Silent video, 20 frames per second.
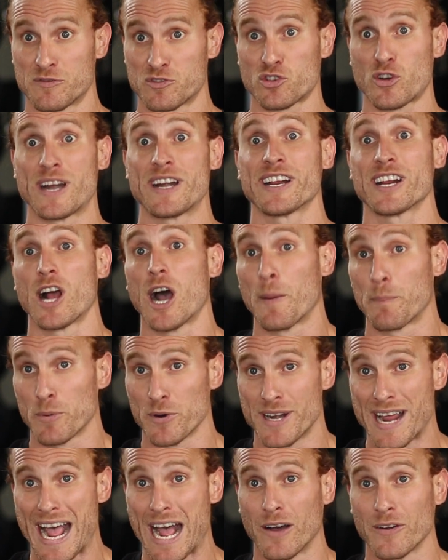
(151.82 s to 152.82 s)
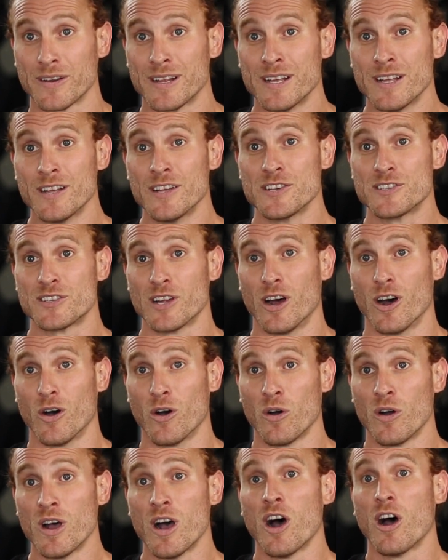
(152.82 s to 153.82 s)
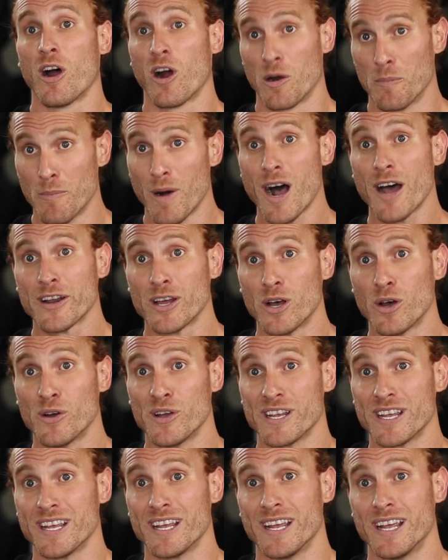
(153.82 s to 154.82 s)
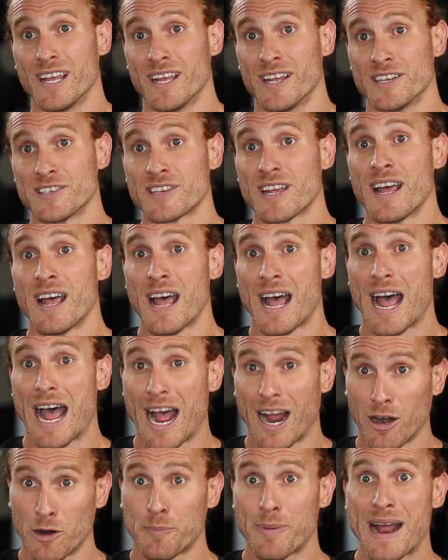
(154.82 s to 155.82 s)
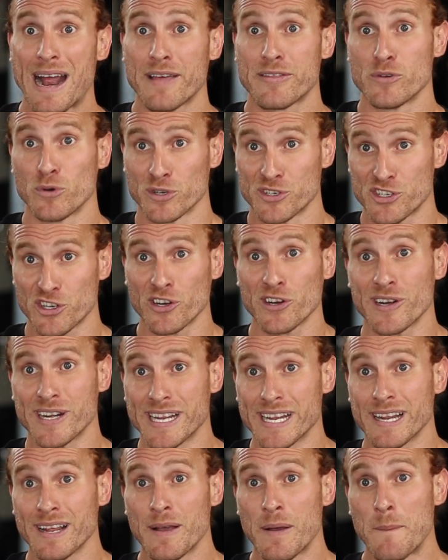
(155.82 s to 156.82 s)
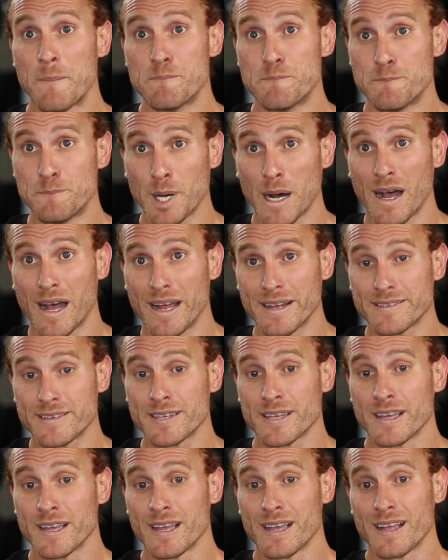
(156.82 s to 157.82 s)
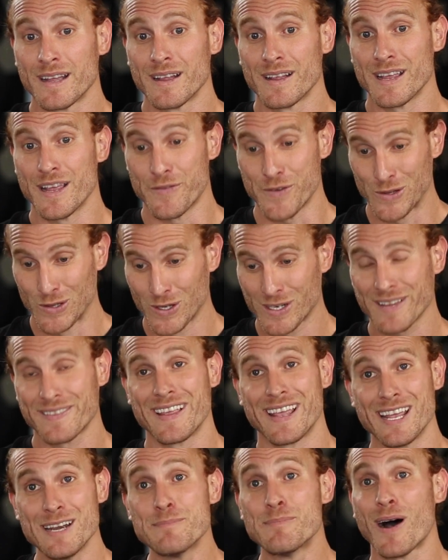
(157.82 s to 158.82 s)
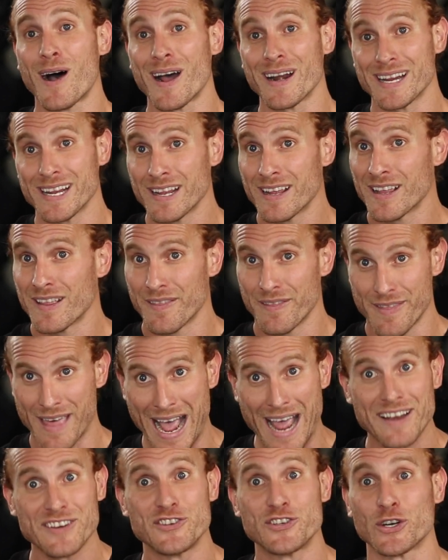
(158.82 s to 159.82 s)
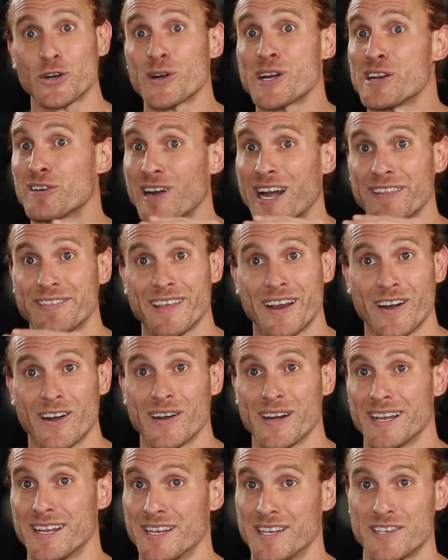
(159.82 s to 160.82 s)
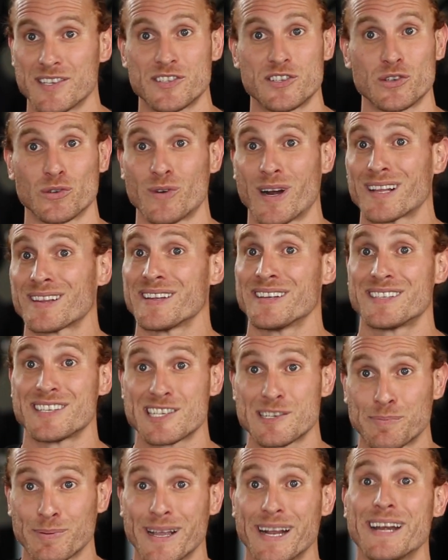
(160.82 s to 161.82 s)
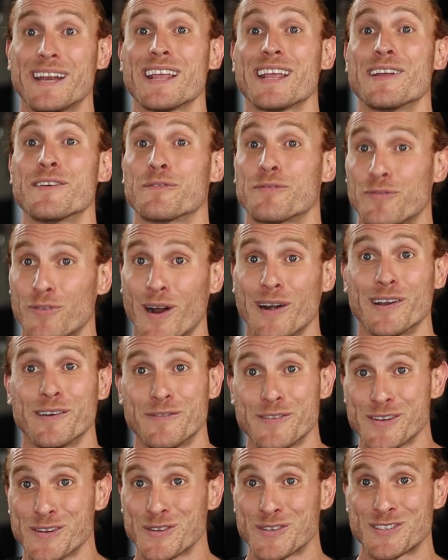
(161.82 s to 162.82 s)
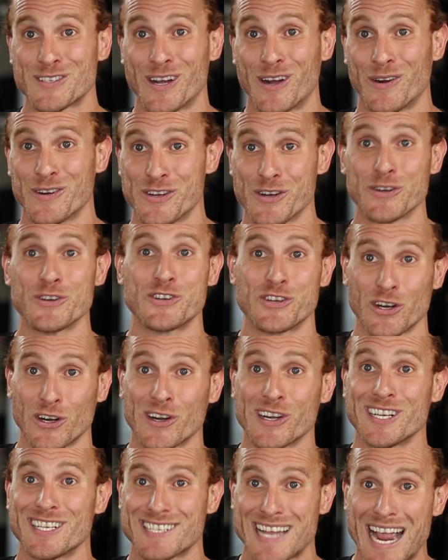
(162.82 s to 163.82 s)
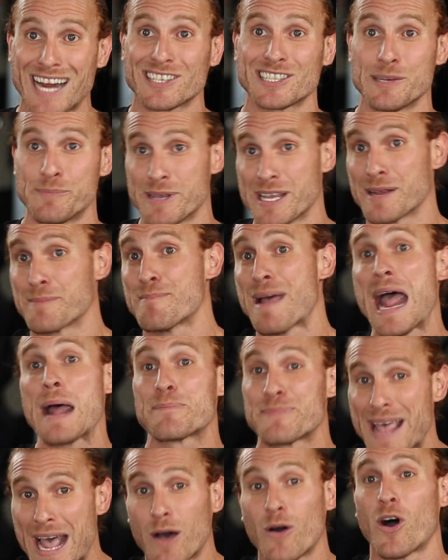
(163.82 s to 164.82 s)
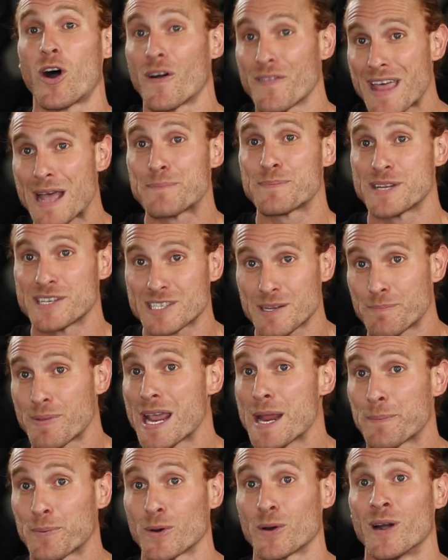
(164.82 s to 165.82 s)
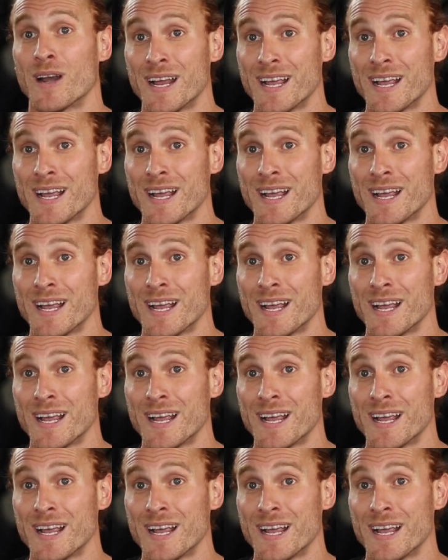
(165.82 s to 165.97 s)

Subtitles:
trending up or down. So our motto is our path, your journey, but if you look at the InBody, that journey right there is directly displayed in front of you. So your journey is actually being mapped out on that piece of paper,